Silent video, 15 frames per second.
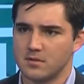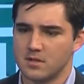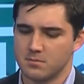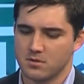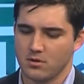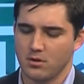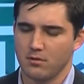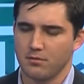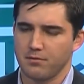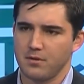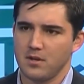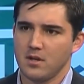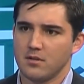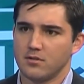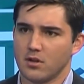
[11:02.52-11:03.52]
terms of
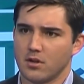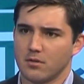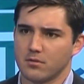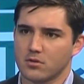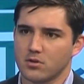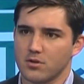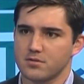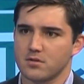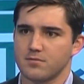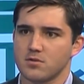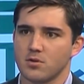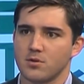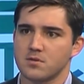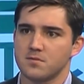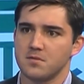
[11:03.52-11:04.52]
the cost of
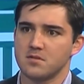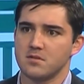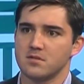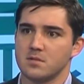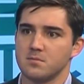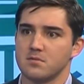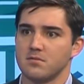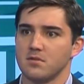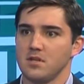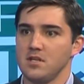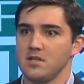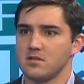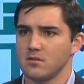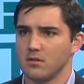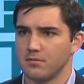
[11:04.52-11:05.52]
transfers, in terms of the
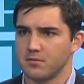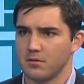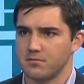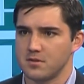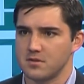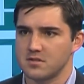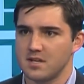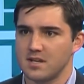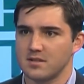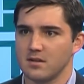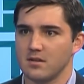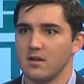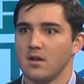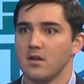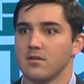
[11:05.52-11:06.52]
ease of
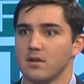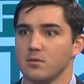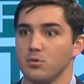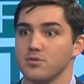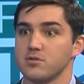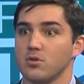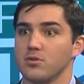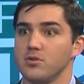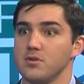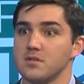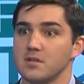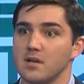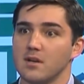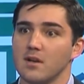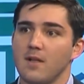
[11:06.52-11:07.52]
transacting, they will start
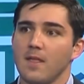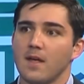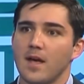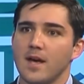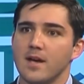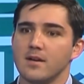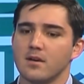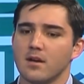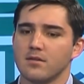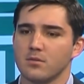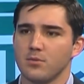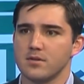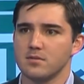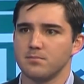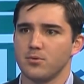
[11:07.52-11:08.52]
using it. And I think
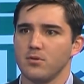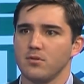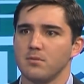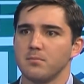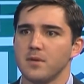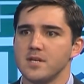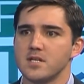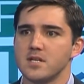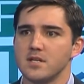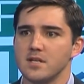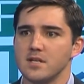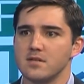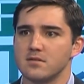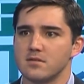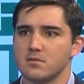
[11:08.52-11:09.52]
what's important to mention
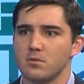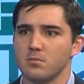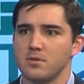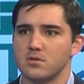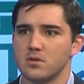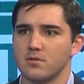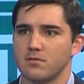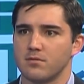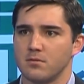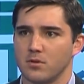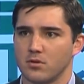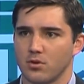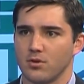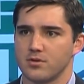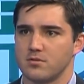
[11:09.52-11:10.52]
is this will be driven from a
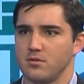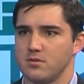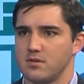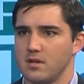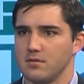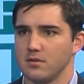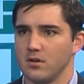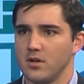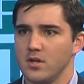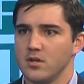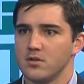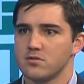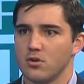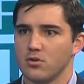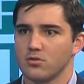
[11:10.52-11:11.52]
grassroots level.
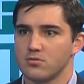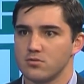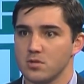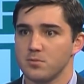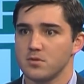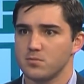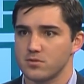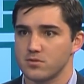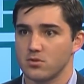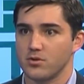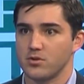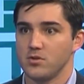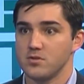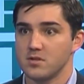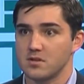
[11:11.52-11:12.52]
So consumers will start
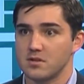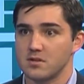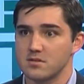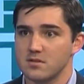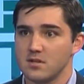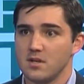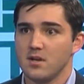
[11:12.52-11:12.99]
using this.